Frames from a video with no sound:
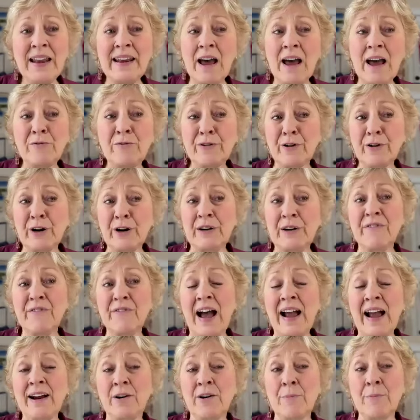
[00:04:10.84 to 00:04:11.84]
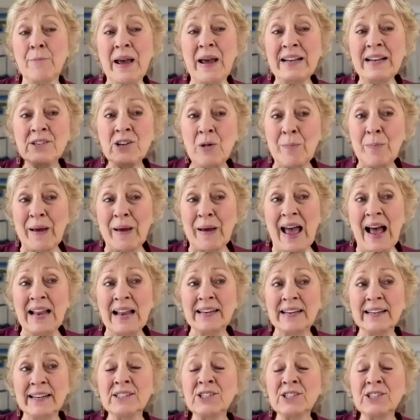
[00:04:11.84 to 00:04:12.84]
Now, for environmental
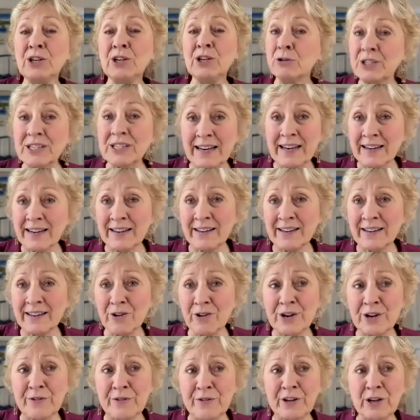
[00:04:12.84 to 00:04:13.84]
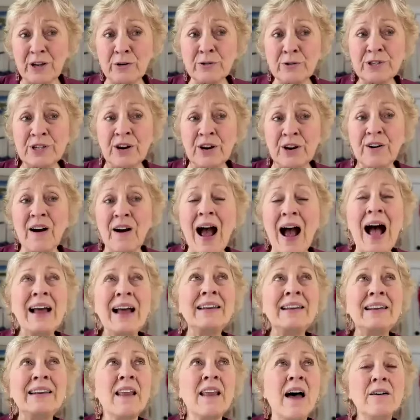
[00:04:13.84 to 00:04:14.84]
balance, use it in your diffuser.
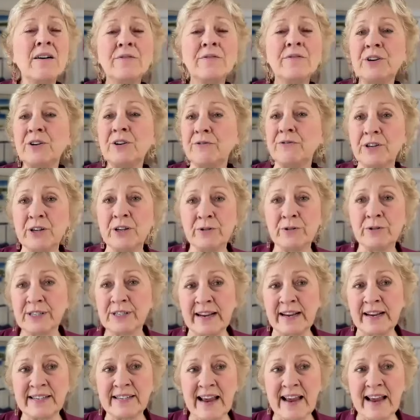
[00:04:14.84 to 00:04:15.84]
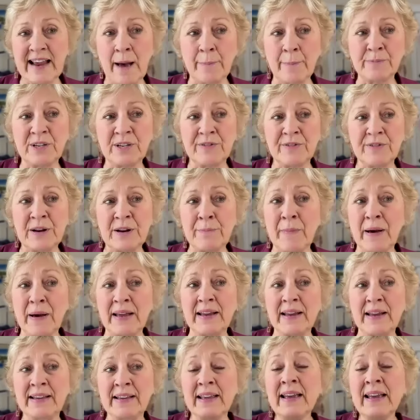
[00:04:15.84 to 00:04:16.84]
I love diffusing Adaptiv
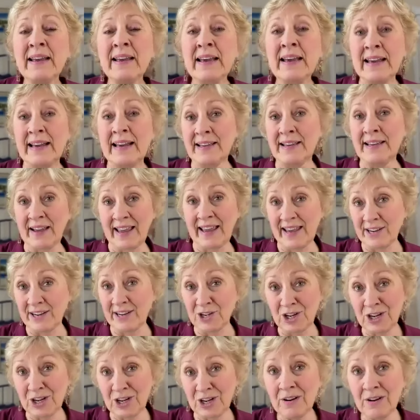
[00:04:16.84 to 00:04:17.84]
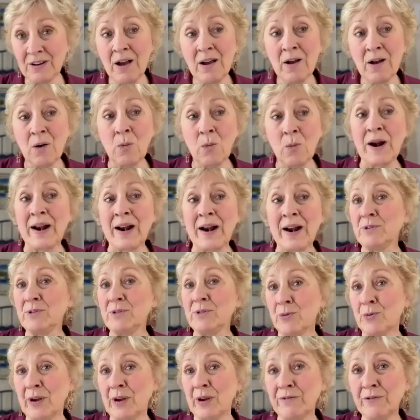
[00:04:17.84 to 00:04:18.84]
in the kitchen when I'm
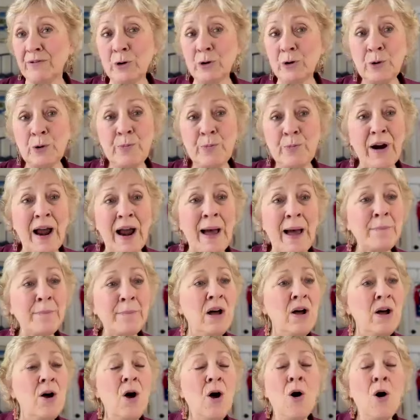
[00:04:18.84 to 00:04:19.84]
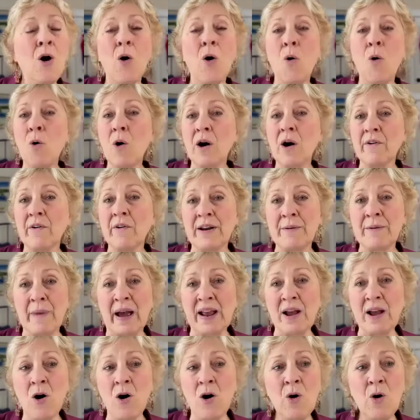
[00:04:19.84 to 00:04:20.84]
doing food prep, or in
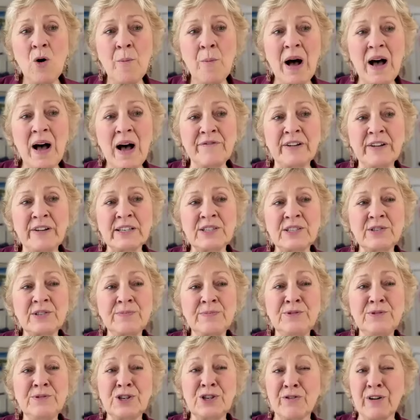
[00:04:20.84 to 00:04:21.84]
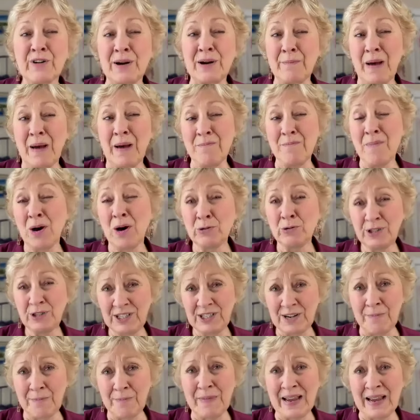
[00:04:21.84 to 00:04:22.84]
my home office during my
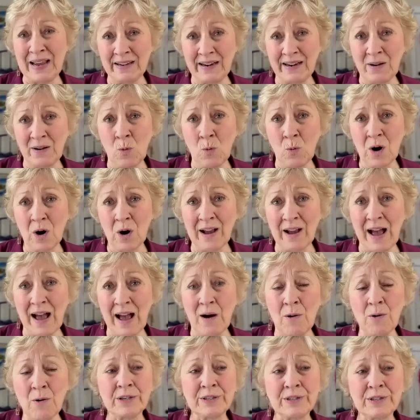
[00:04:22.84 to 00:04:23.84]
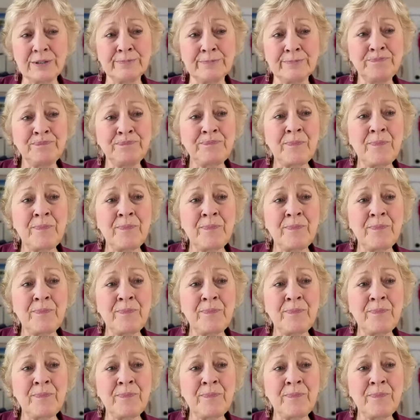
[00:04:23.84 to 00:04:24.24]
most demanding work hours.